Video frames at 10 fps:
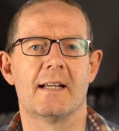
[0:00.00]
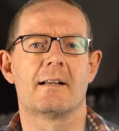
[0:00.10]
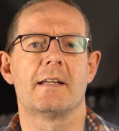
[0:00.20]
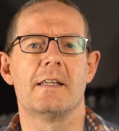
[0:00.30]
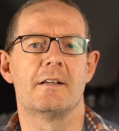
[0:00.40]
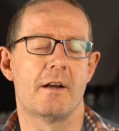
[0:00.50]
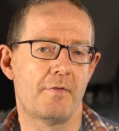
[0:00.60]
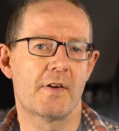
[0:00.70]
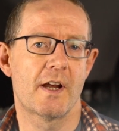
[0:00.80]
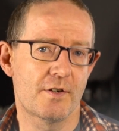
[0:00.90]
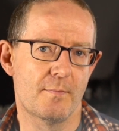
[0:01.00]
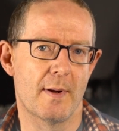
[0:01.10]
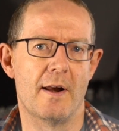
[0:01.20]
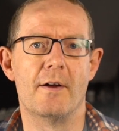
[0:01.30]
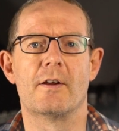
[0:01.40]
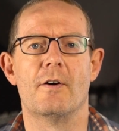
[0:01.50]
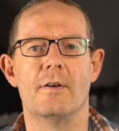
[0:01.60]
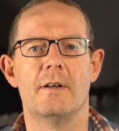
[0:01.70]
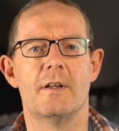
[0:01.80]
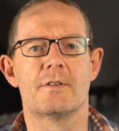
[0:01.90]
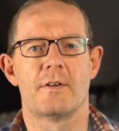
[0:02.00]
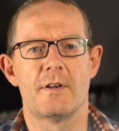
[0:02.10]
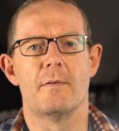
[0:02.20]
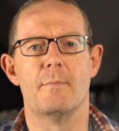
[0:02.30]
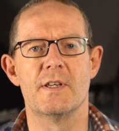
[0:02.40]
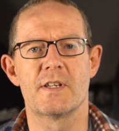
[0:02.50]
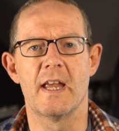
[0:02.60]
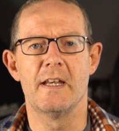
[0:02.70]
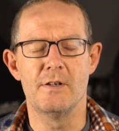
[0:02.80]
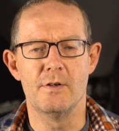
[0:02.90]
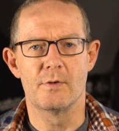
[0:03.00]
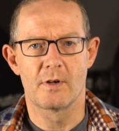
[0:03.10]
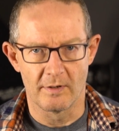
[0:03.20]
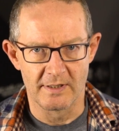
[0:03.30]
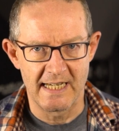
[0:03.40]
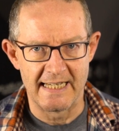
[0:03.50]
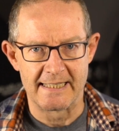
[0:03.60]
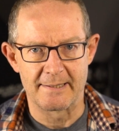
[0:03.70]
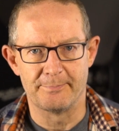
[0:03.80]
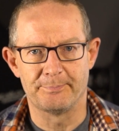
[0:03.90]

clicking the notification bell icon so you don't miss any new content.